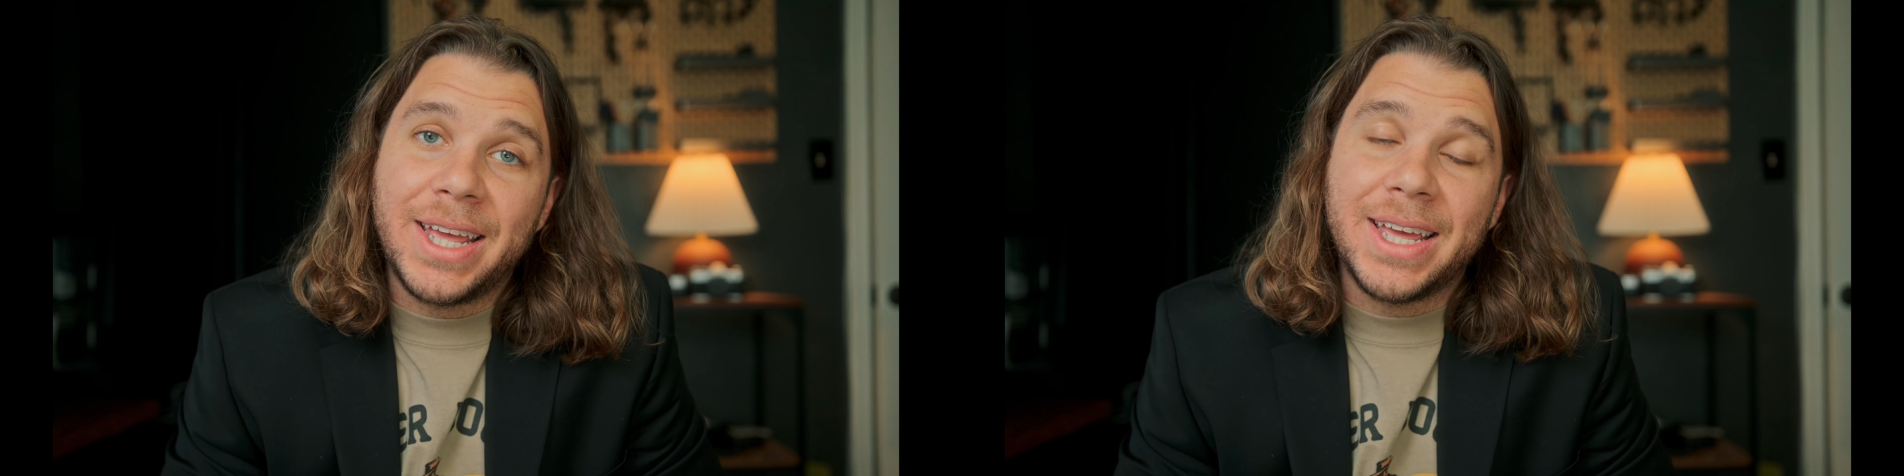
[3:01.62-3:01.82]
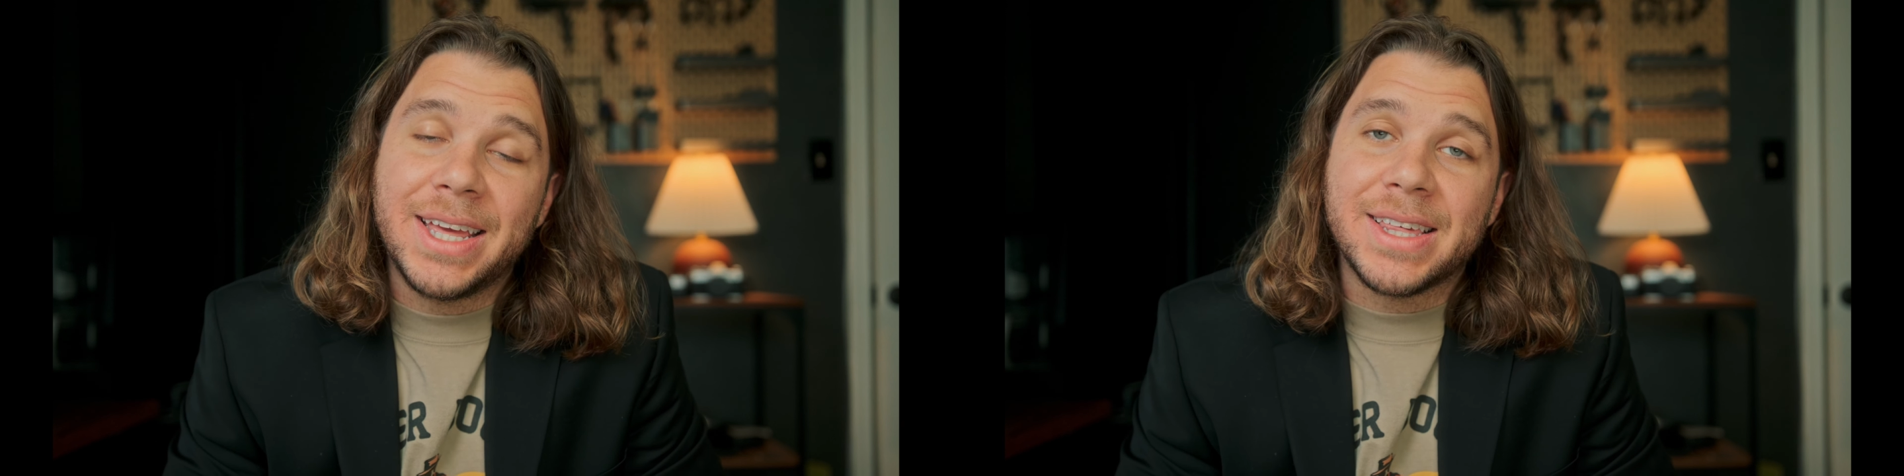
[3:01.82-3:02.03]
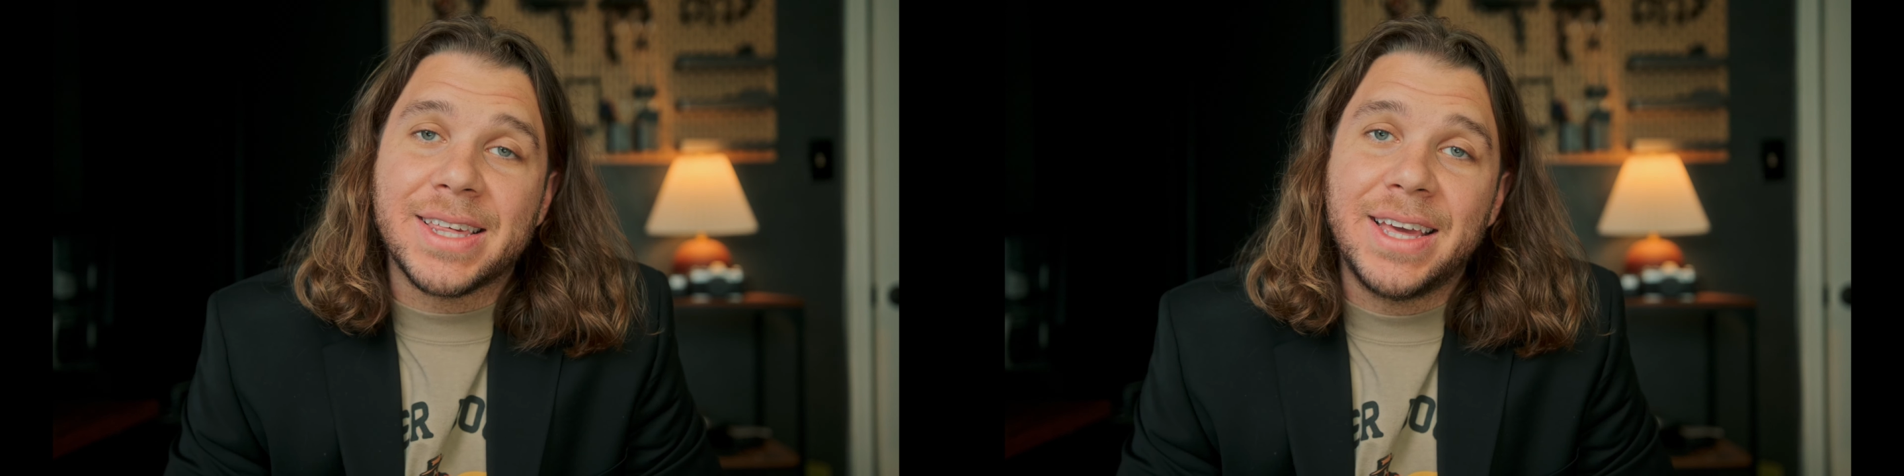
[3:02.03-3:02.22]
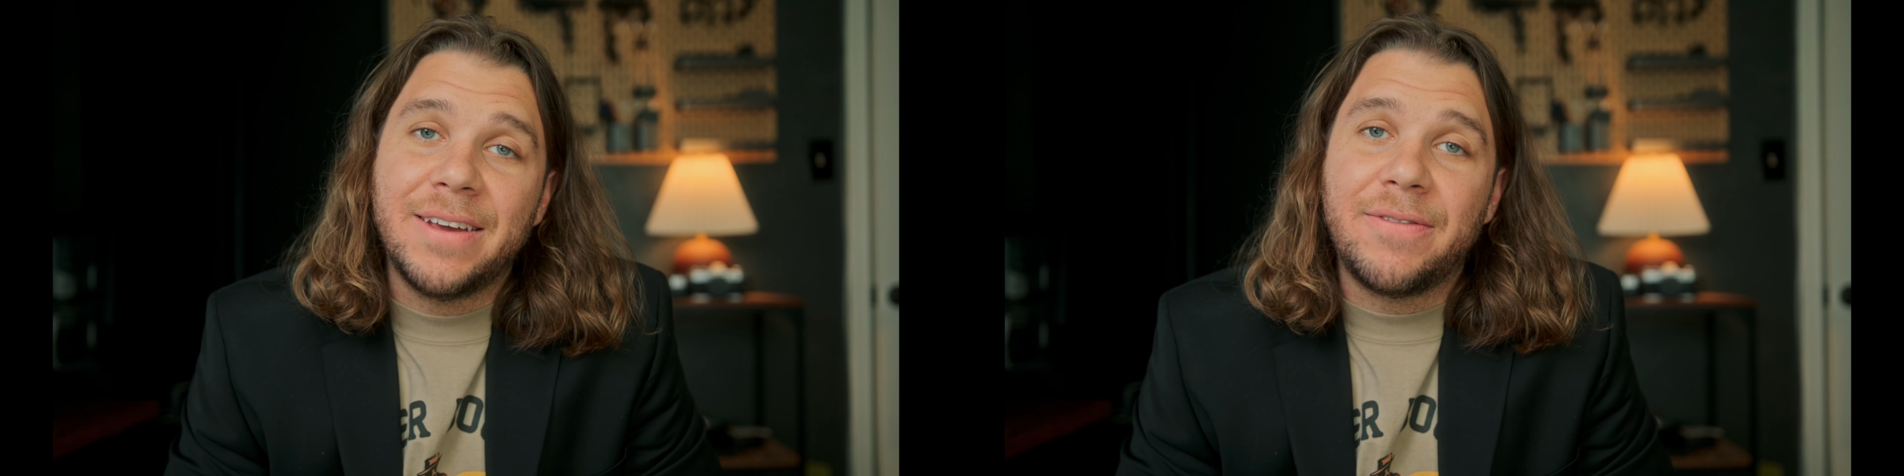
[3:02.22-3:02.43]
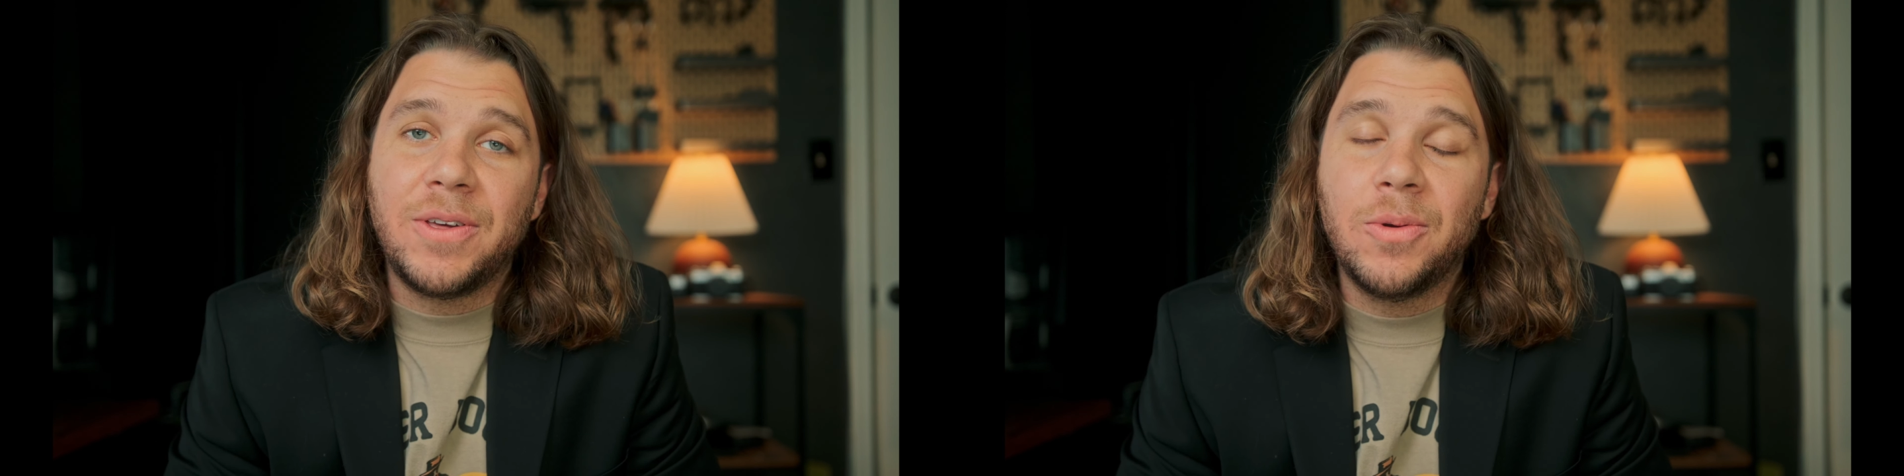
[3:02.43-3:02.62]
is,
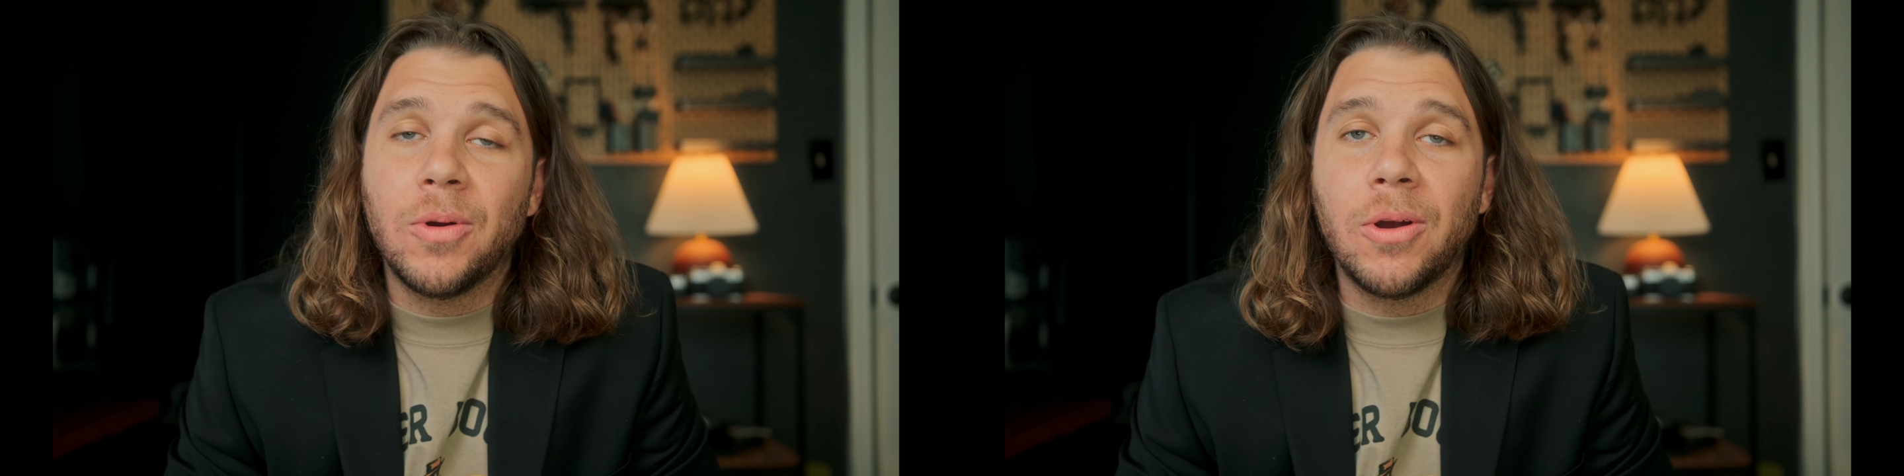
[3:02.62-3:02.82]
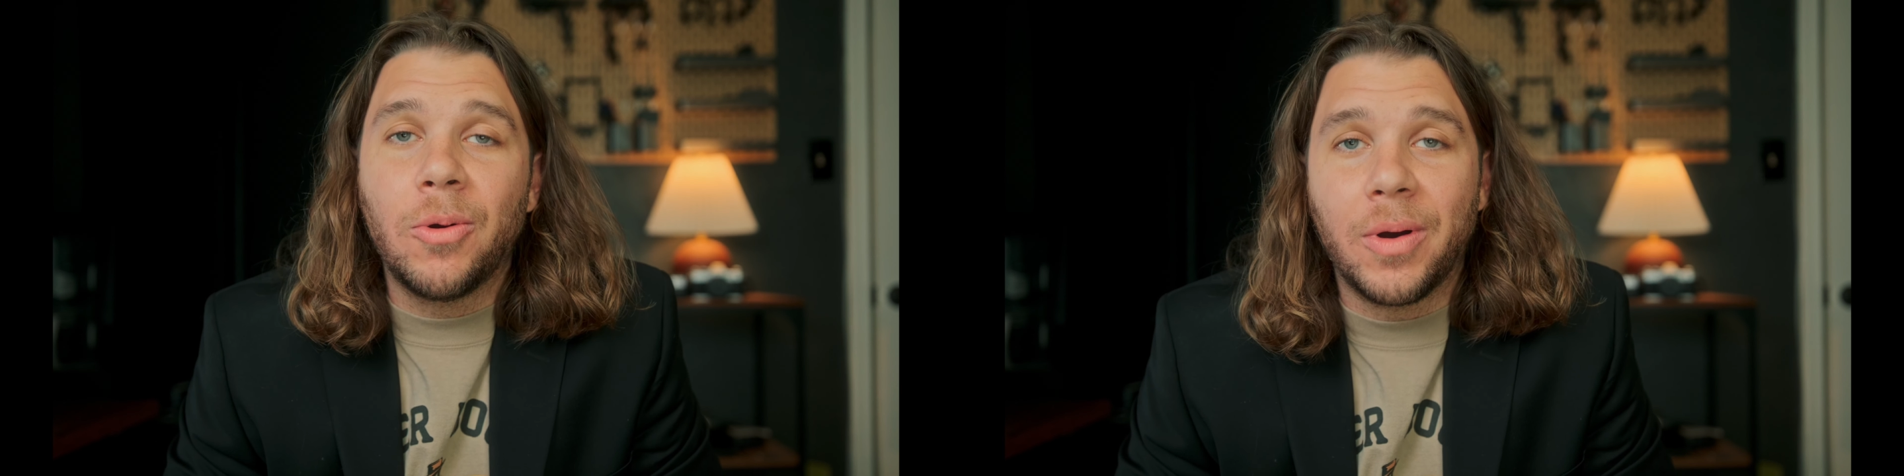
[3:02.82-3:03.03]
if you are a